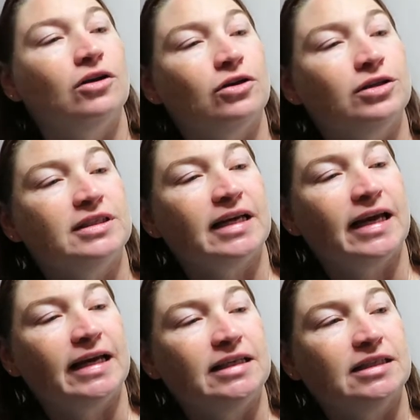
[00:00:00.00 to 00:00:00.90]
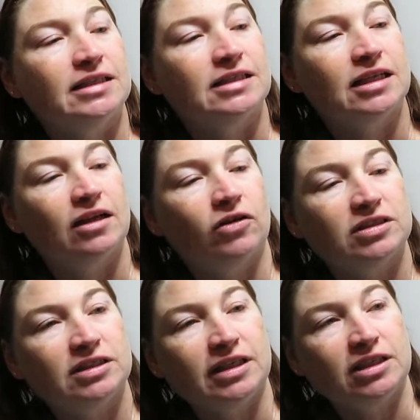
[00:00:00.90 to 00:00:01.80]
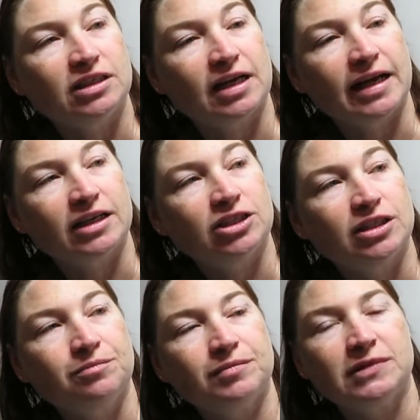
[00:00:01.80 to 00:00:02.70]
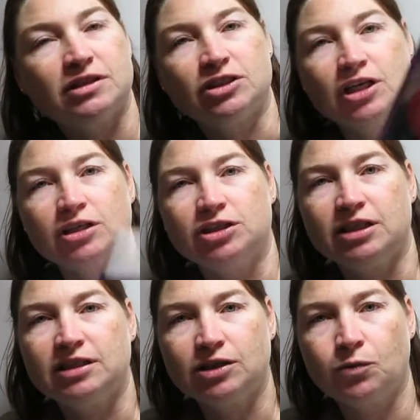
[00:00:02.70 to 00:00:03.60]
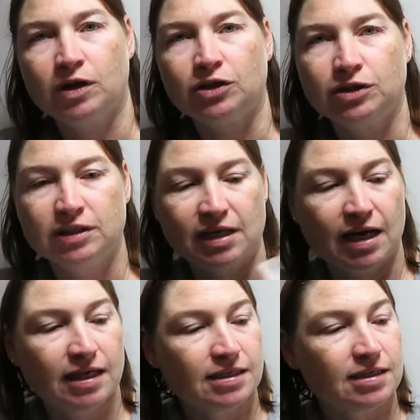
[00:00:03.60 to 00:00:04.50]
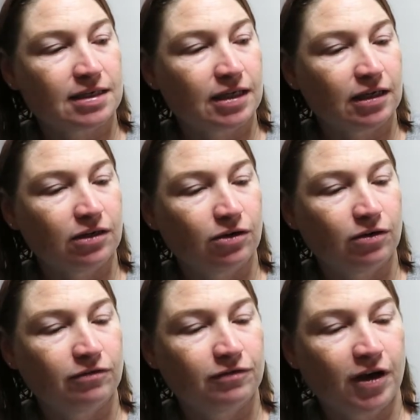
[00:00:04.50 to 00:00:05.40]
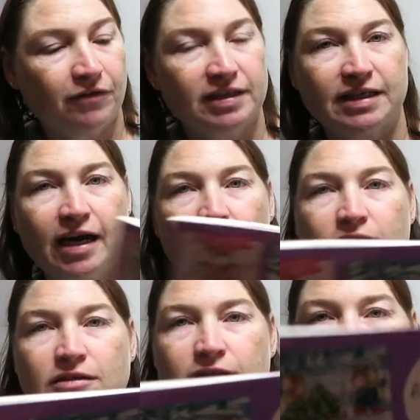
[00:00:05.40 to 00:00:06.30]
Lucy Heaton's cross stitch collection. So she's the one who does the little fairy tales,